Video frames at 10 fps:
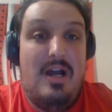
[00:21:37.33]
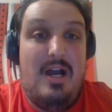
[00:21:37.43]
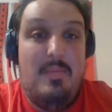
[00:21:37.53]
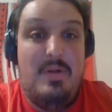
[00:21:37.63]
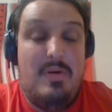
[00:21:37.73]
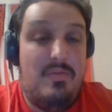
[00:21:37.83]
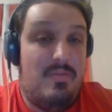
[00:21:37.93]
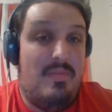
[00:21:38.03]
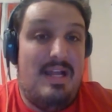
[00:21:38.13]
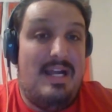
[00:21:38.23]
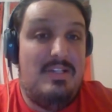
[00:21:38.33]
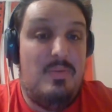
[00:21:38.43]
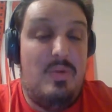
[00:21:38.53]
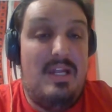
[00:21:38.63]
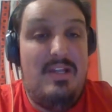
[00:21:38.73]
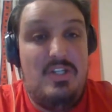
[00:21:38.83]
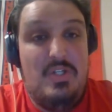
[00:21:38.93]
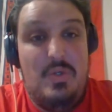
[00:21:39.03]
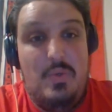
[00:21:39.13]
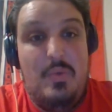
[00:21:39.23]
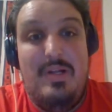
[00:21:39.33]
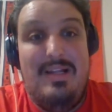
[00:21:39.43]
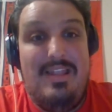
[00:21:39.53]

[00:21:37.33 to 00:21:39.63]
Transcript: um, going from last week to